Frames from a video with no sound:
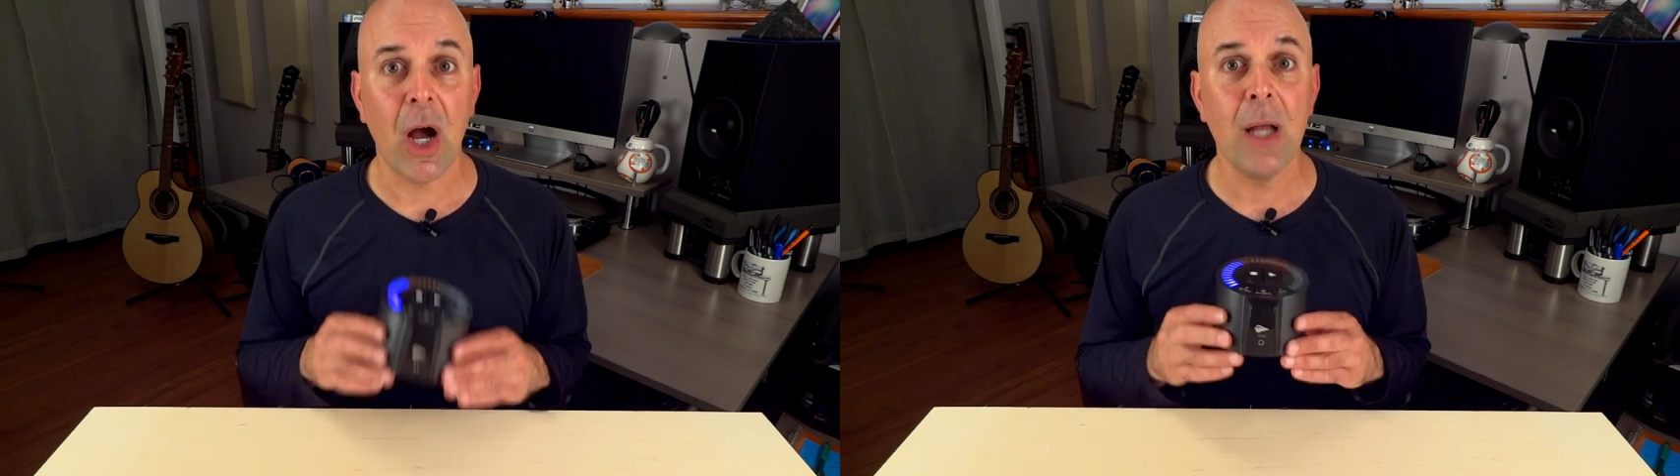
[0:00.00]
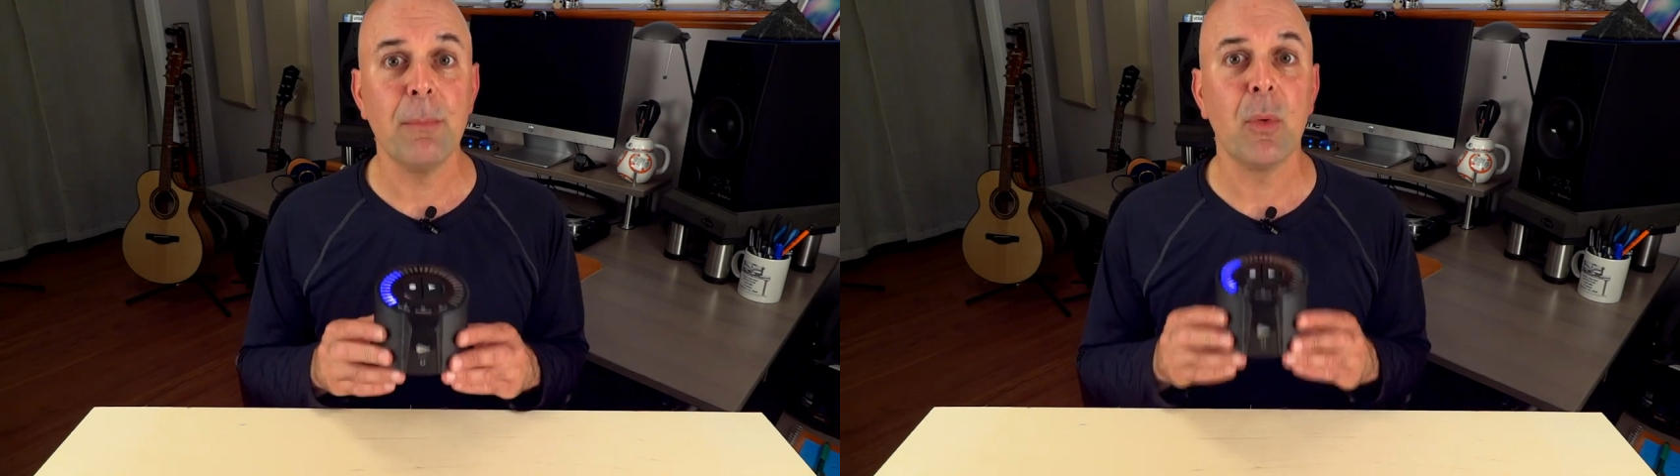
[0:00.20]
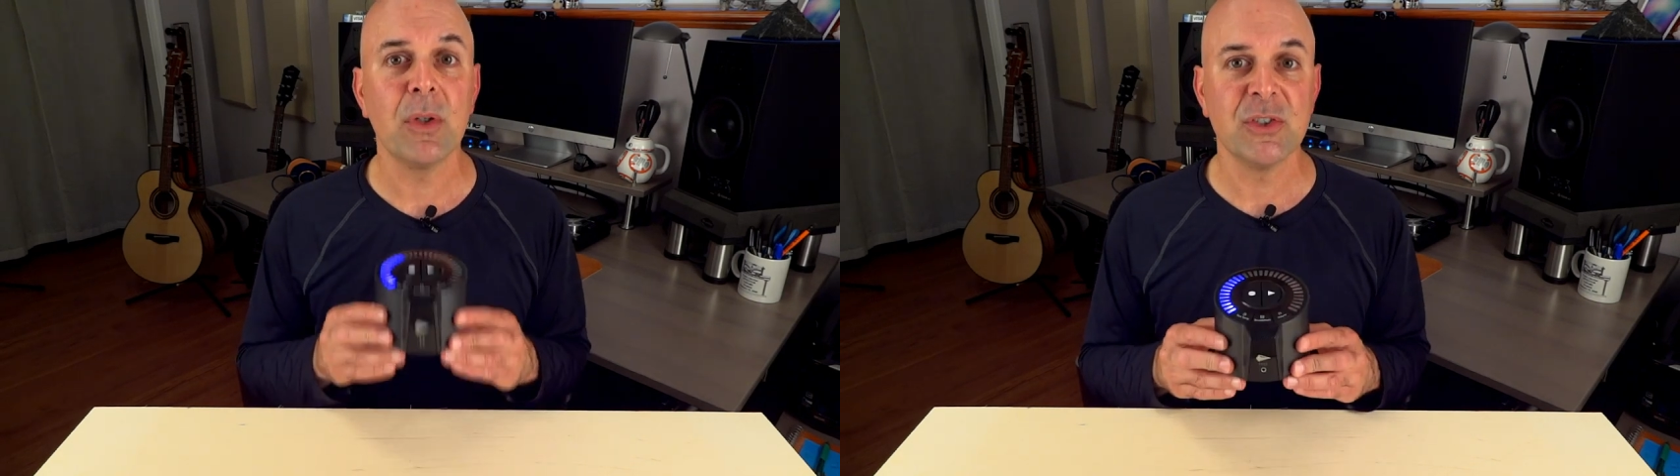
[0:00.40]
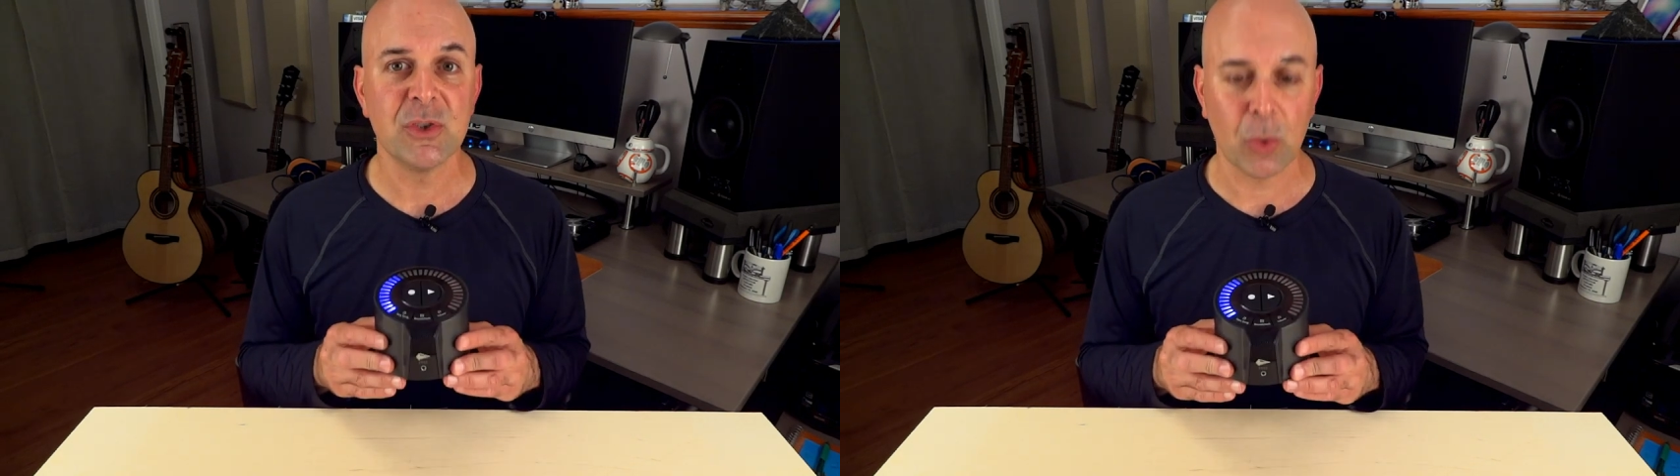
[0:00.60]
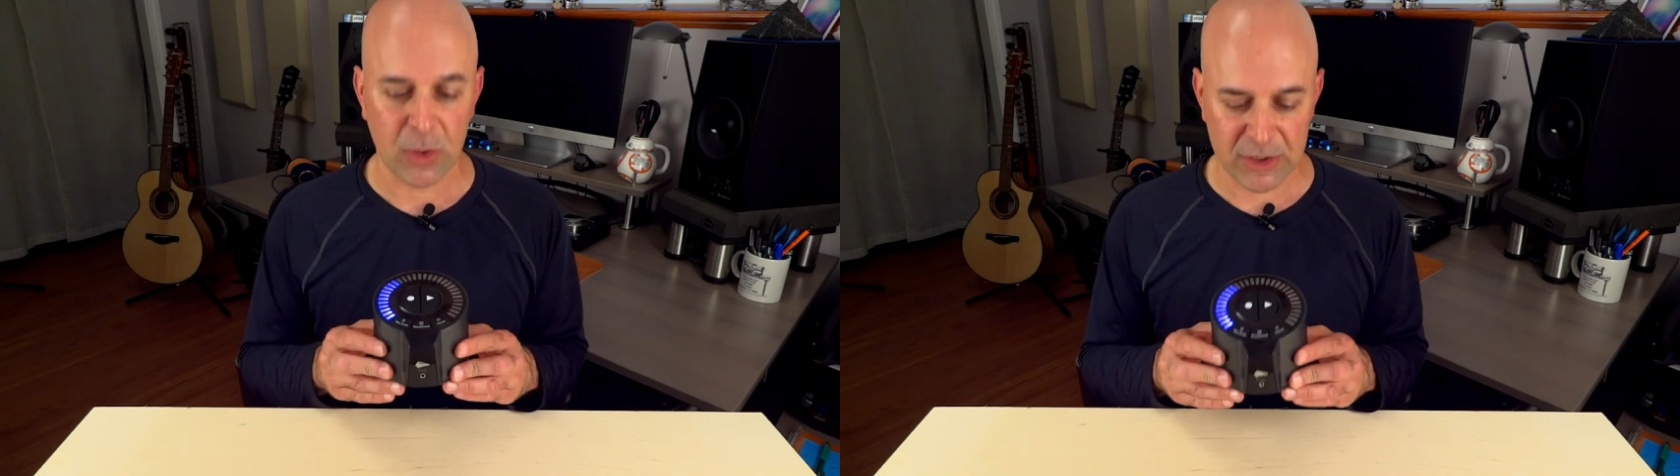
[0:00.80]
onboard
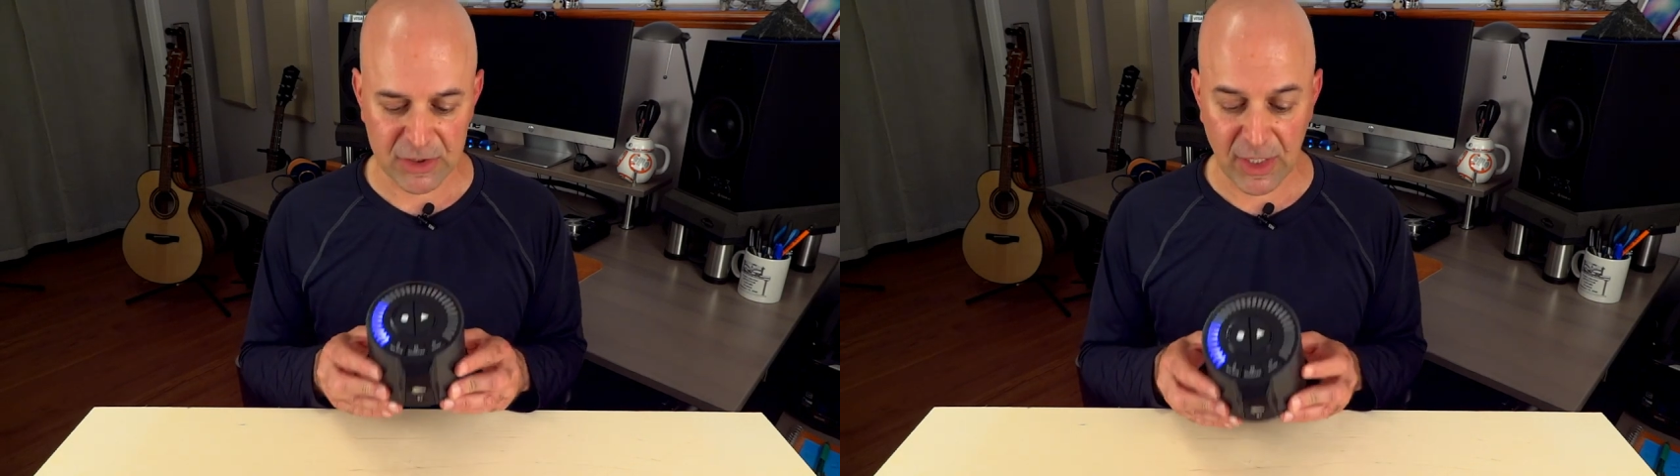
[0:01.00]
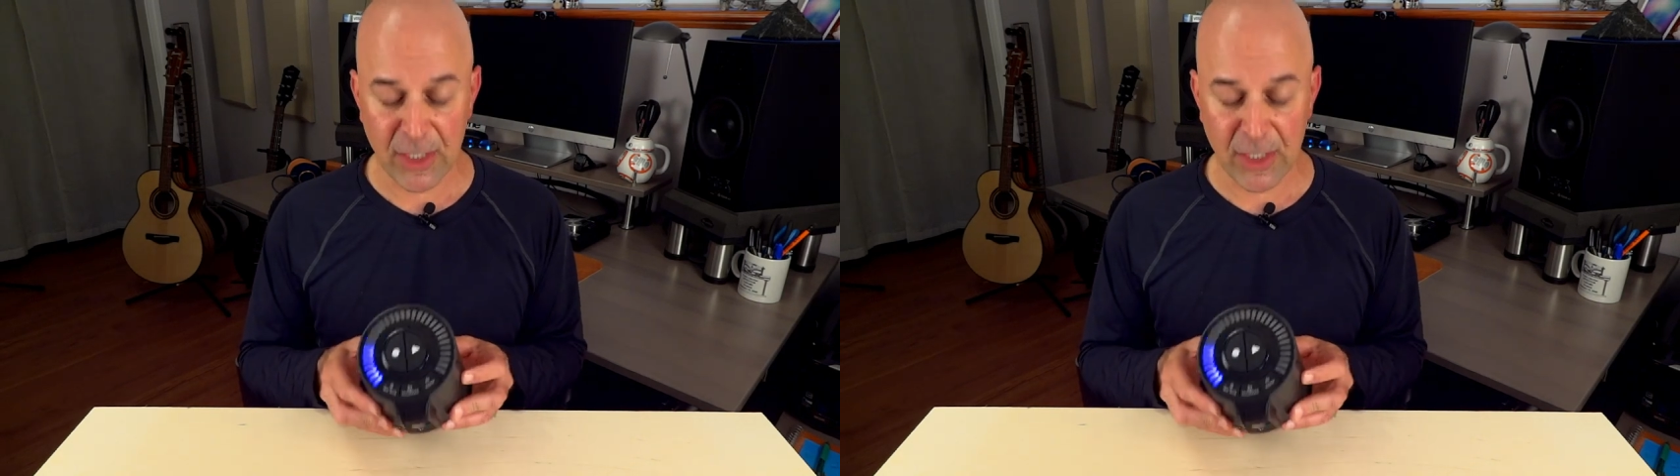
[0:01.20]
storage,